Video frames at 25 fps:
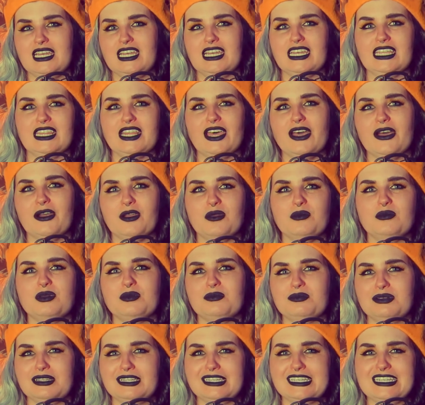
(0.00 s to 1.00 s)
in the hope
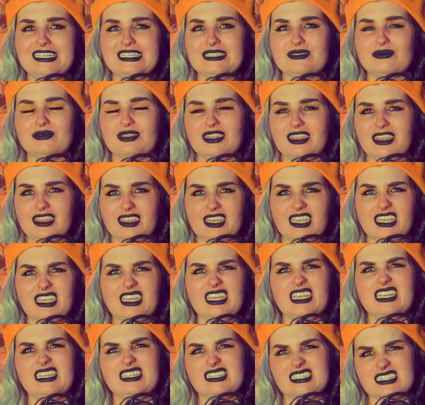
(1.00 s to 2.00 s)
police would think
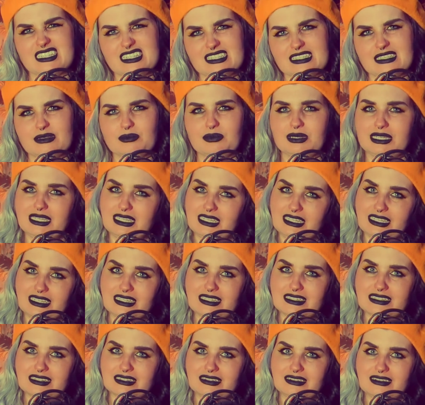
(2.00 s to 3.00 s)
he'd
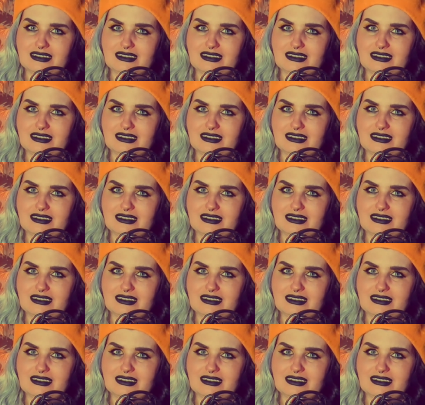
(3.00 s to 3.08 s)
disappeared.